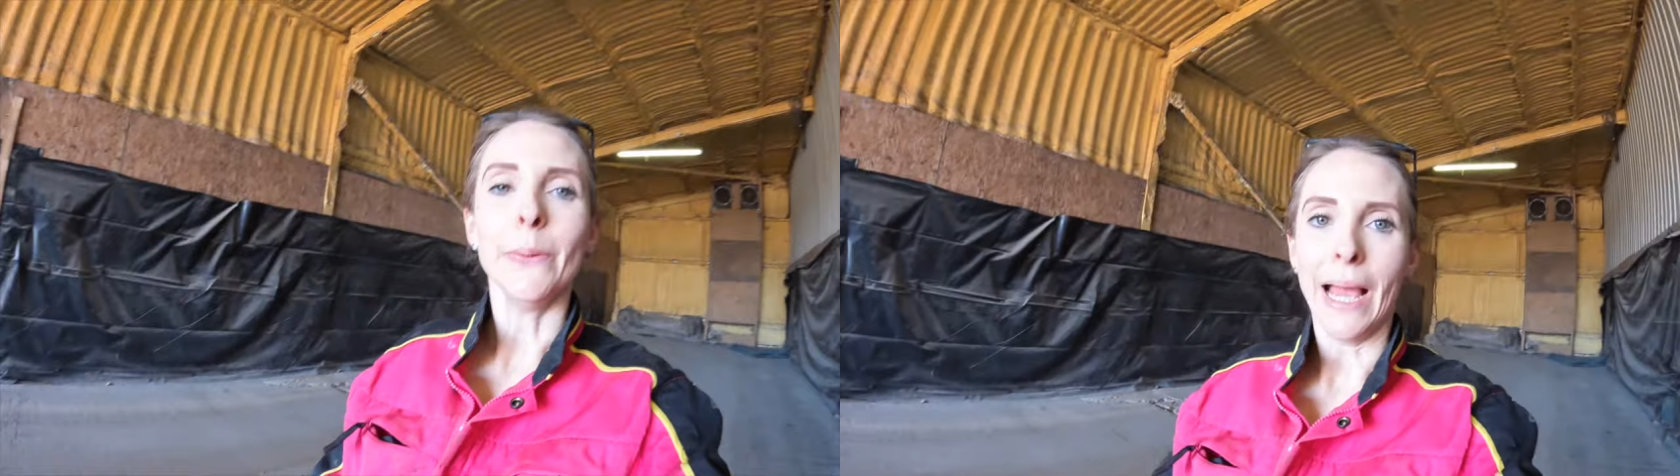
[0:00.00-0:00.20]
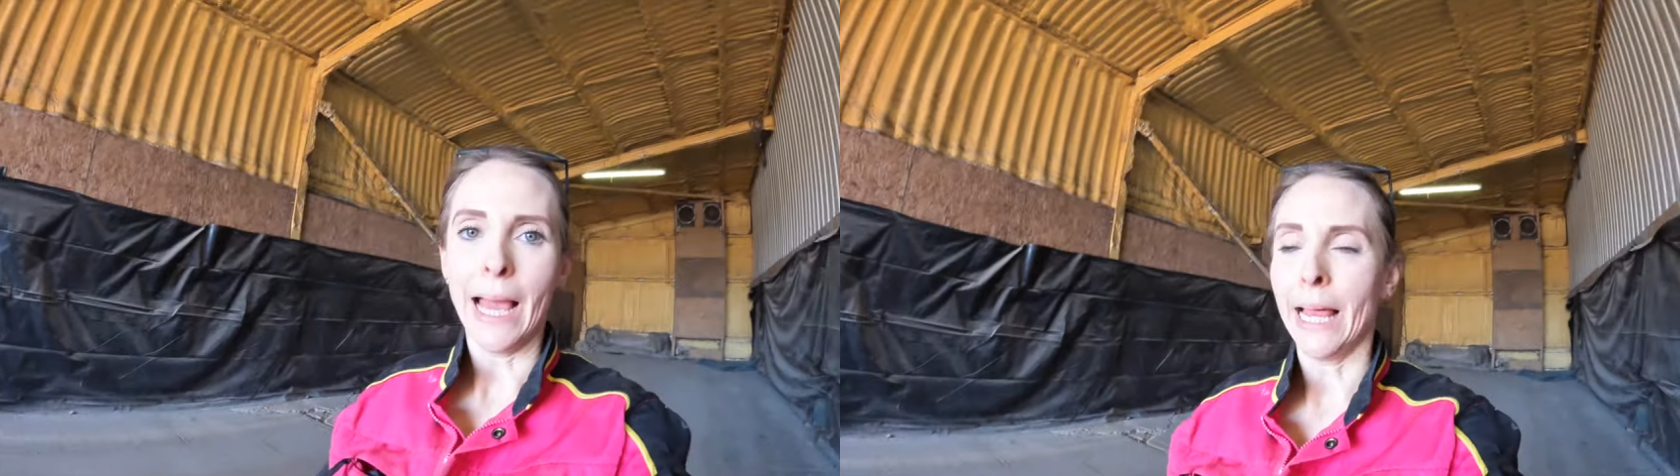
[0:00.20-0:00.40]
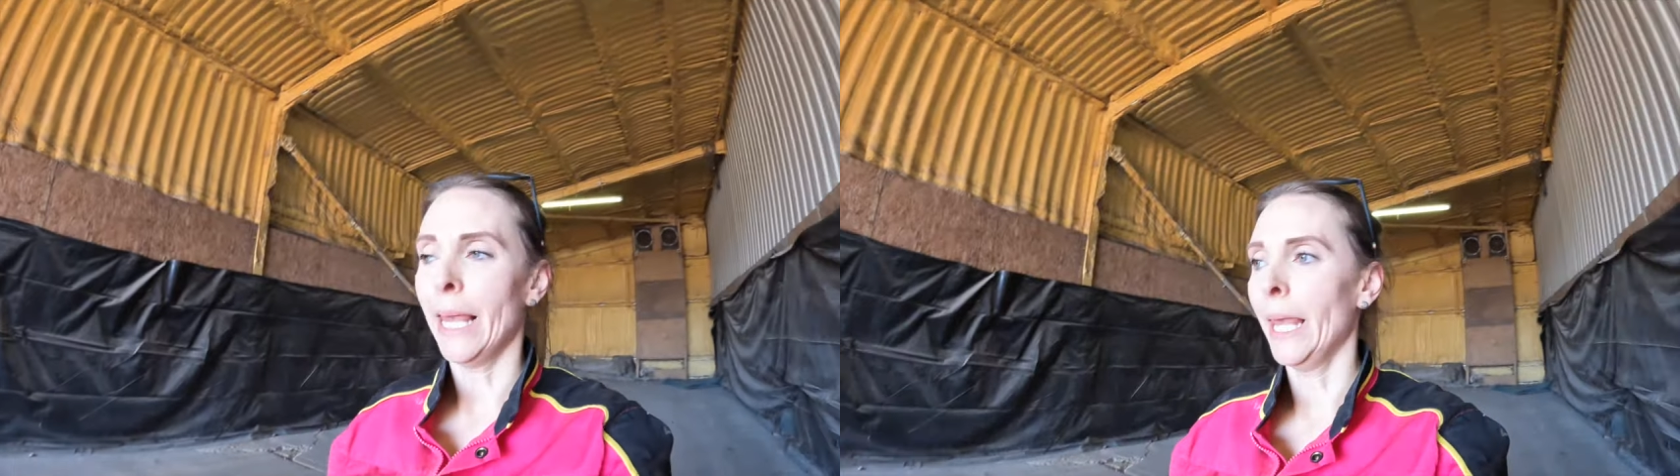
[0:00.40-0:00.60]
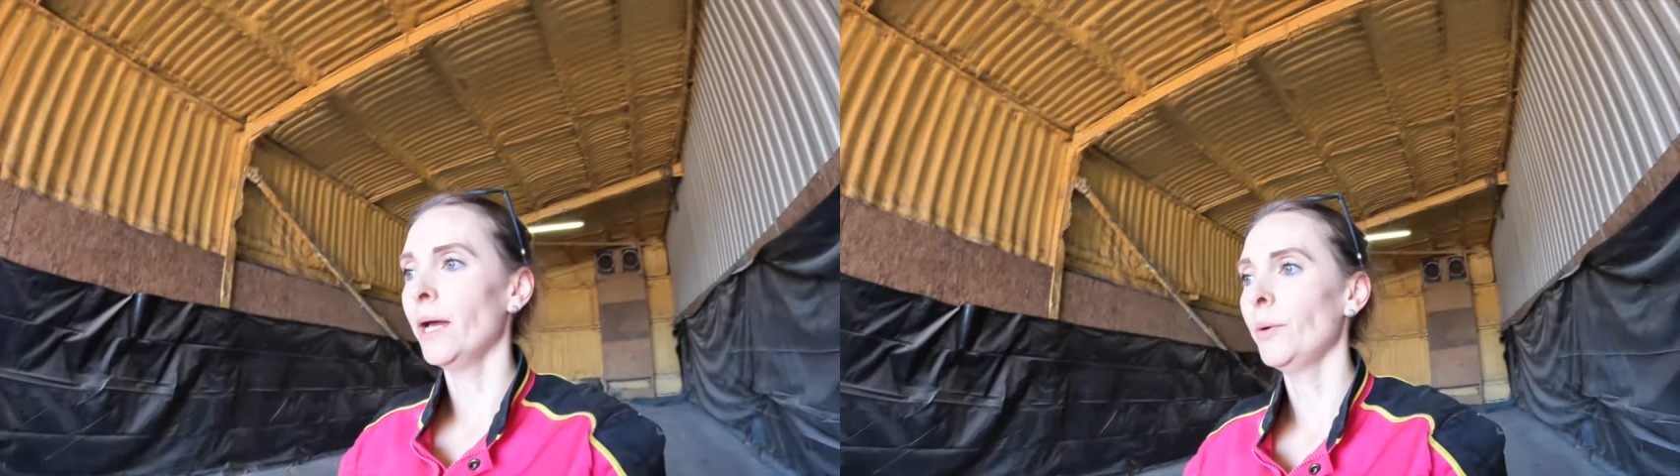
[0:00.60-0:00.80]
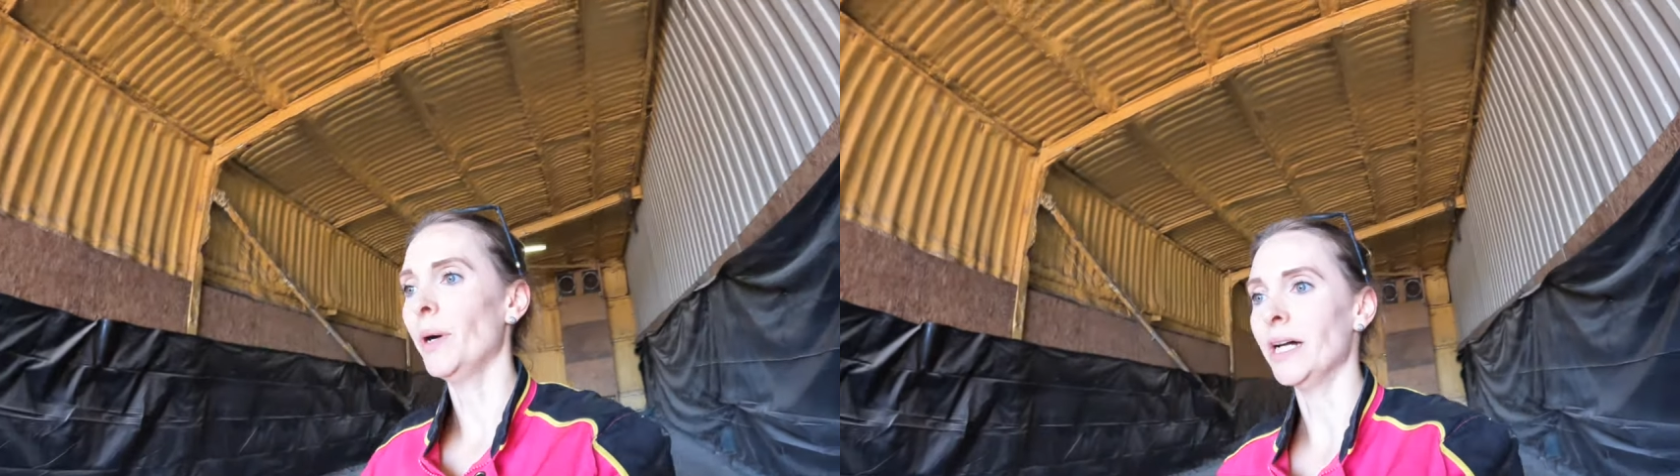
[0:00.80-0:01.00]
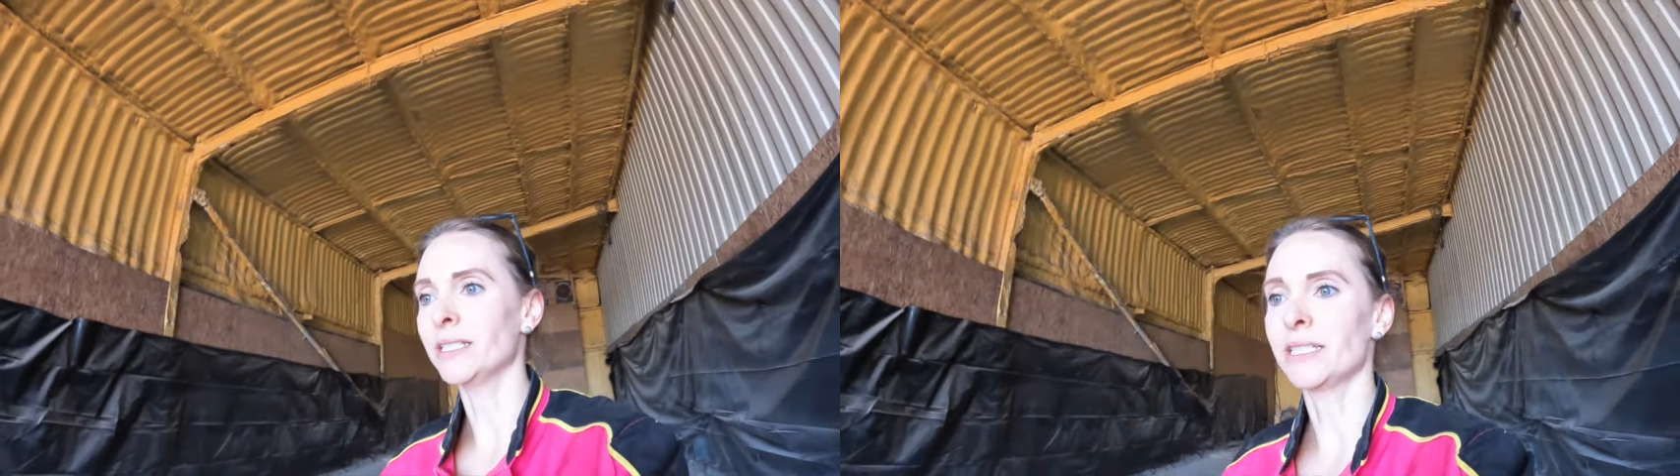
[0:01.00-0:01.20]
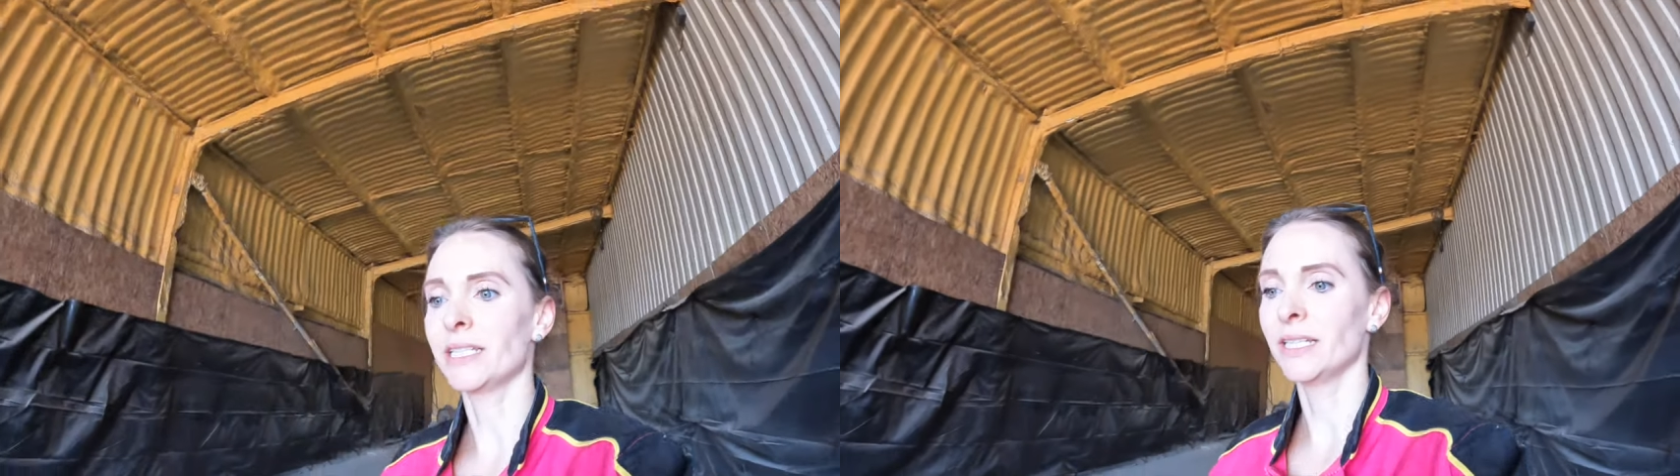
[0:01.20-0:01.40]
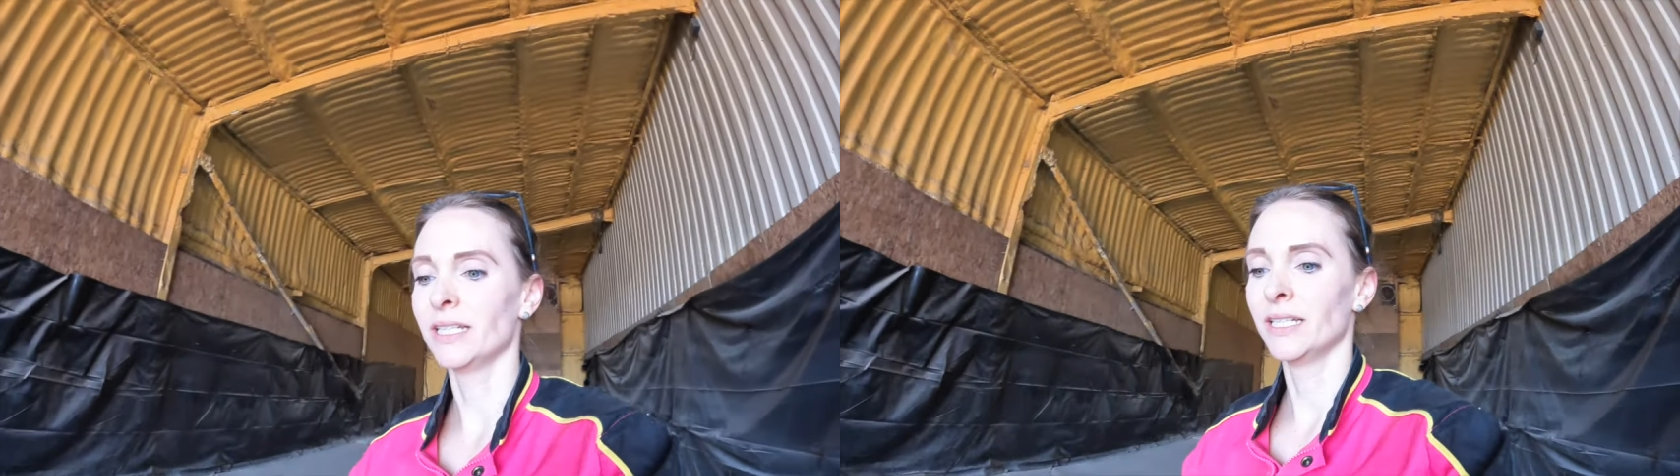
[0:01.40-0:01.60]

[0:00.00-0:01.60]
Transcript: well. But